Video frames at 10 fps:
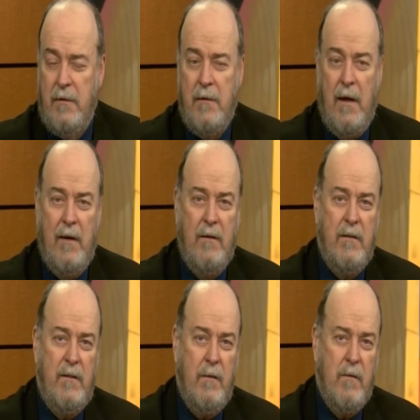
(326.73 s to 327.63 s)
I look
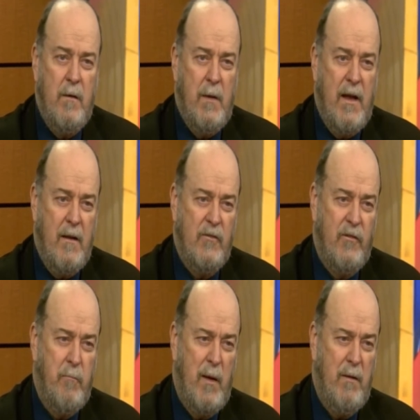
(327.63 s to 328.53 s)
at the Oklahoma Council
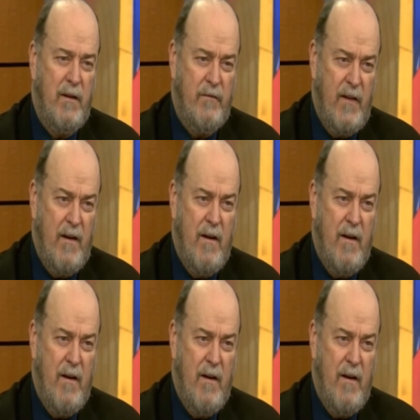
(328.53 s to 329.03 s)
of Public Affairs